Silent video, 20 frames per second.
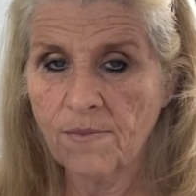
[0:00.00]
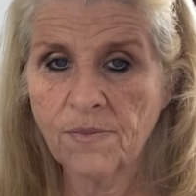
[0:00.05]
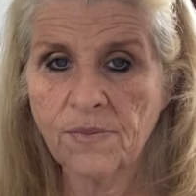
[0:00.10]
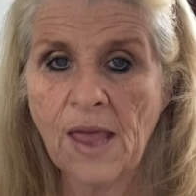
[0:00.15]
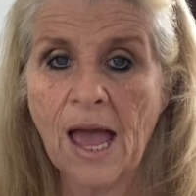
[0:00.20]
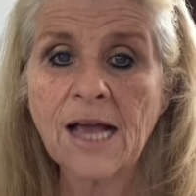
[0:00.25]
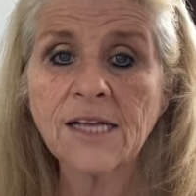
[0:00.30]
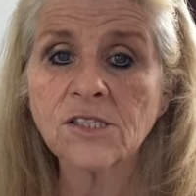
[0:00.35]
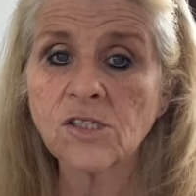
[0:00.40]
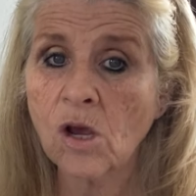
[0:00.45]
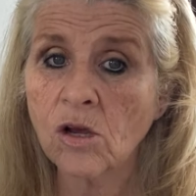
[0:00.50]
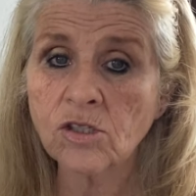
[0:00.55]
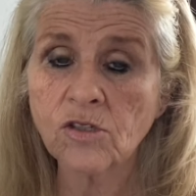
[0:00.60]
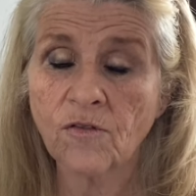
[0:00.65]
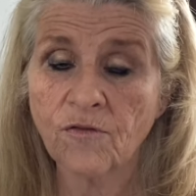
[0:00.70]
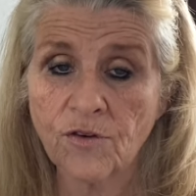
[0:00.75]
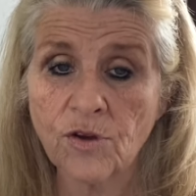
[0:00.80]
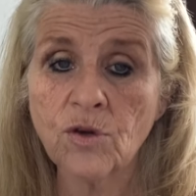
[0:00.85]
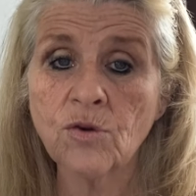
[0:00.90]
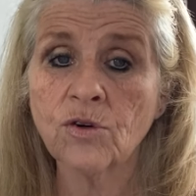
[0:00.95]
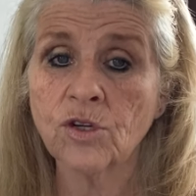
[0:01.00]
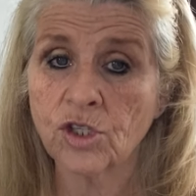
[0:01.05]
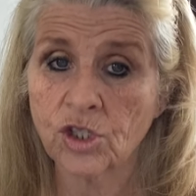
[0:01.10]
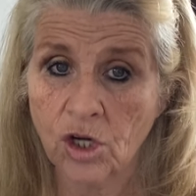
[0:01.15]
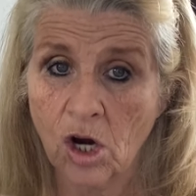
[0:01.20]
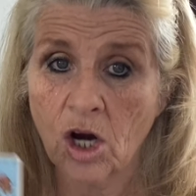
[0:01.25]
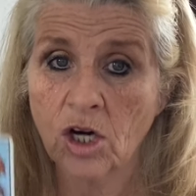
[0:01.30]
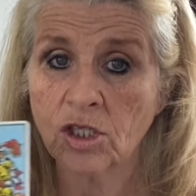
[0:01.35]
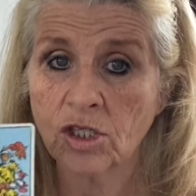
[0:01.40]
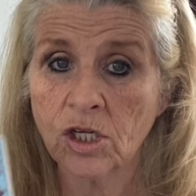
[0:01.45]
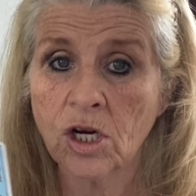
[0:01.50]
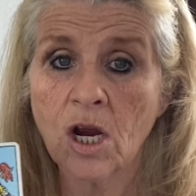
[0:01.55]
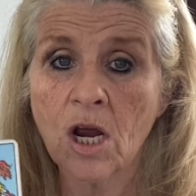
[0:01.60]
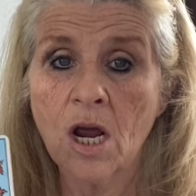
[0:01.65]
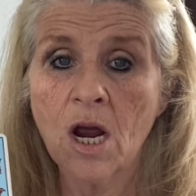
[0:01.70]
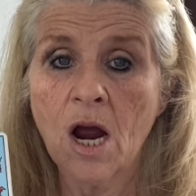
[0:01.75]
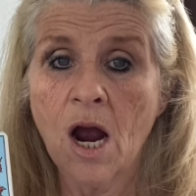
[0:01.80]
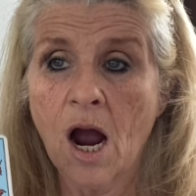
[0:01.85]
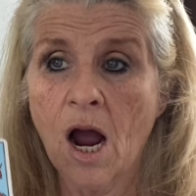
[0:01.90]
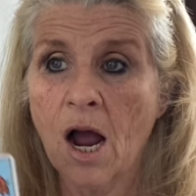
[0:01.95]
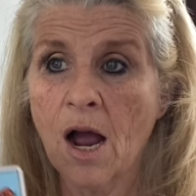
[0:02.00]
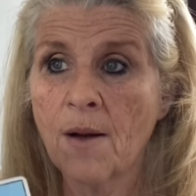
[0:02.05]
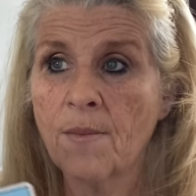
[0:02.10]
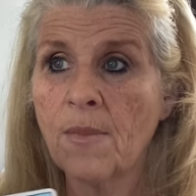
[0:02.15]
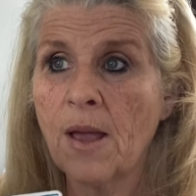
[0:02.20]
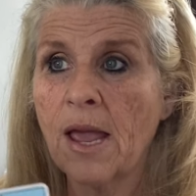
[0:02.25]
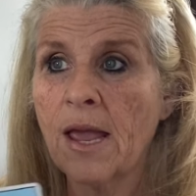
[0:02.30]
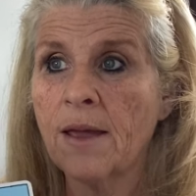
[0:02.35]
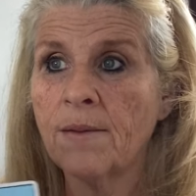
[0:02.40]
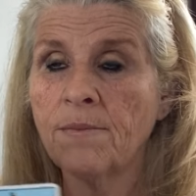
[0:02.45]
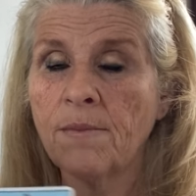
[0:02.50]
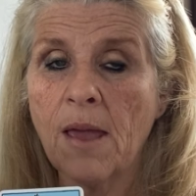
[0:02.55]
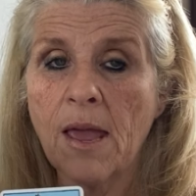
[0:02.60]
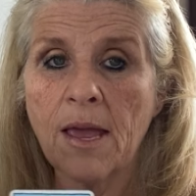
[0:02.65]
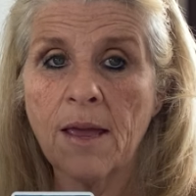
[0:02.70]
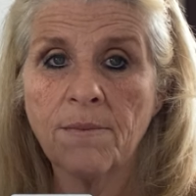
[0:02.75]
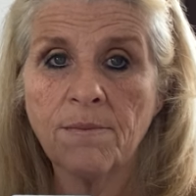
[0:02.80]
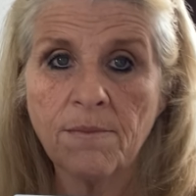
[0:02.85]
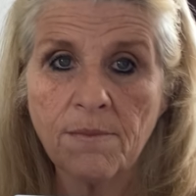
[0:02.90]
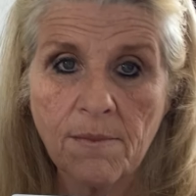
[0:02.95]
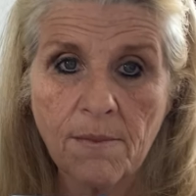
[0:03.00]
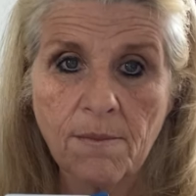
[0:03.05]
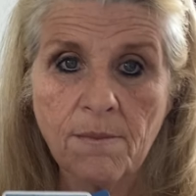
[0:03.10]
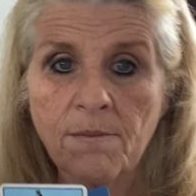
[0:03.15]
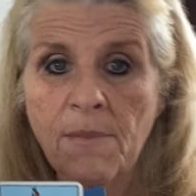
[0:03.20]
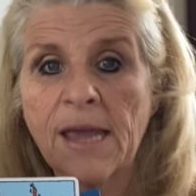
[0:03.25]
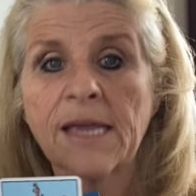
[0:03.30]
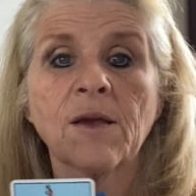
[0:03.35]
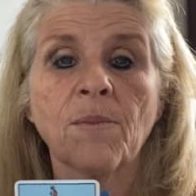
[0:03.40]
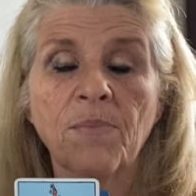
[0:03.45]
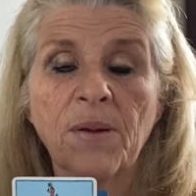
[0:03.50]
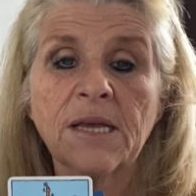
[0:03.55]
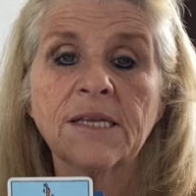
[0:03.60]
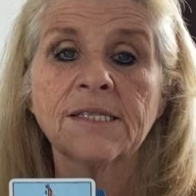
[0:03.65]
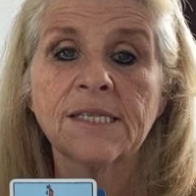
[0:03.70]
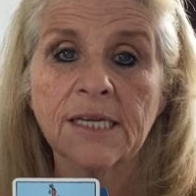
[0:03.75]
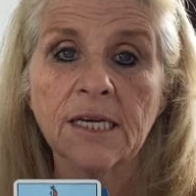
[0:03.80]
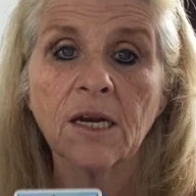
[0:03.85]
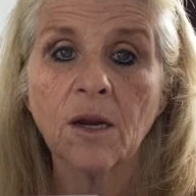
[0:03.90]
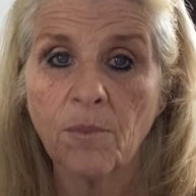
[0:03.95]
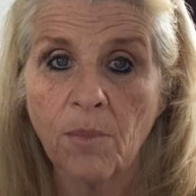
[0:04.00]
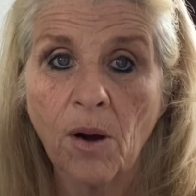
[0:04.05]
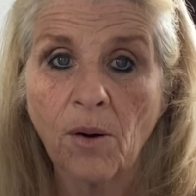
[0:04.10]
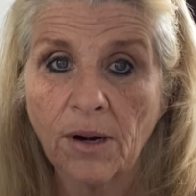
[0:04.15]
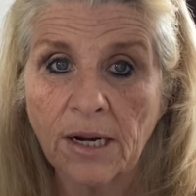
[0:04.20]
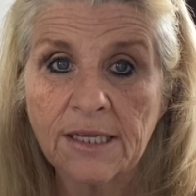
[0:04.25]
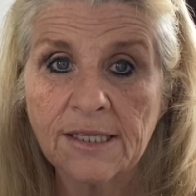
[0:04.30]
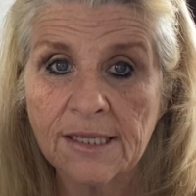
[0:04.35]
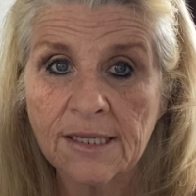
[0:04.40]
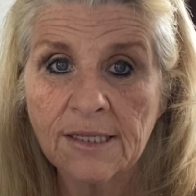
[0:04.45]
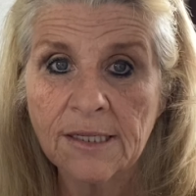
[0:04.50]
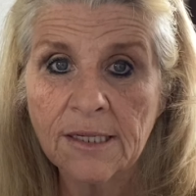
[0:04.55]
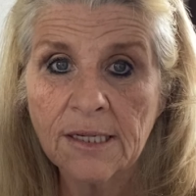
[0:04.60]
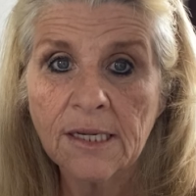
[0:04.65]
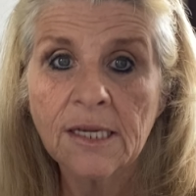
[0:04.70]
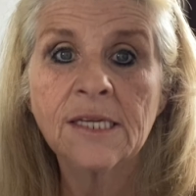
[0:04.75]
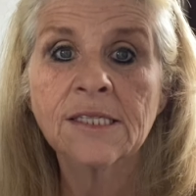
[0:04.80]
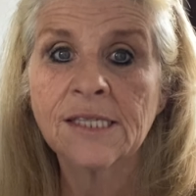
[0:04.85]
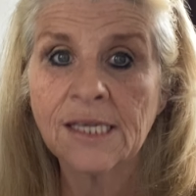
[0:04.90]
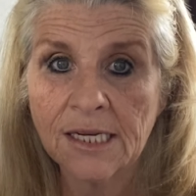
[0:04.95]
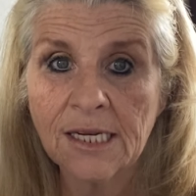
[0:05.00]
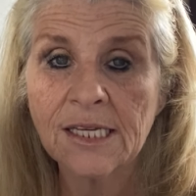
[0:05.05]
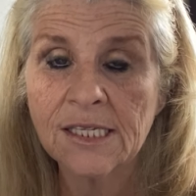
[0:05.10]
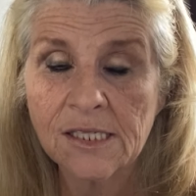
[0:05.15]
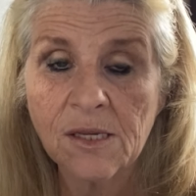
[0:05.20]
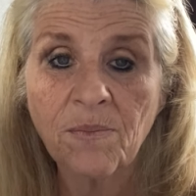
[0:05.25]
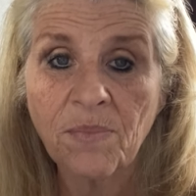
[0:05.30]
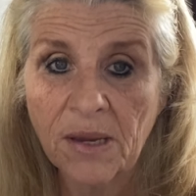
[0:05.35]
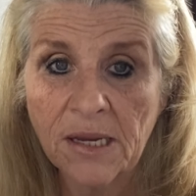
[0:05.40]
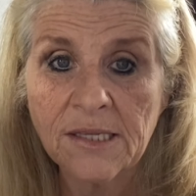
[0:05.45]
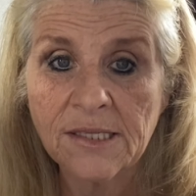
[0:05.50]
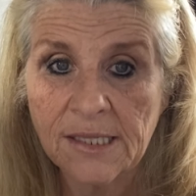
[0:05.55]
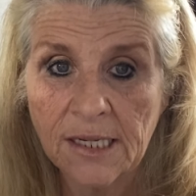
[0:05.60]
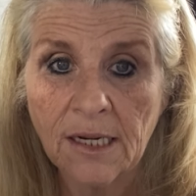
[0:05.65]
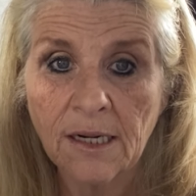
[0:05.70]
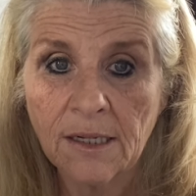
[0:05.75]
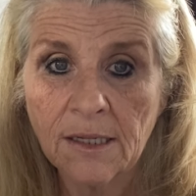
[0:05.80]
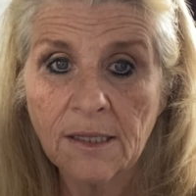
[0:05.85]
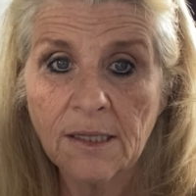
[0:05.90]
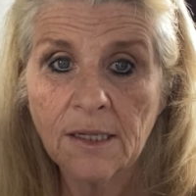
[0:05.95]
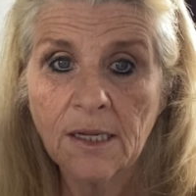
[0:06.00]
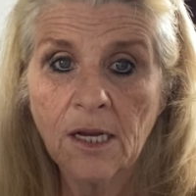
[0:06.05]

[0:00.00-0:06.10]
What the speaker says: that's also for you to charge and make a big deal about it, because it is a big deal.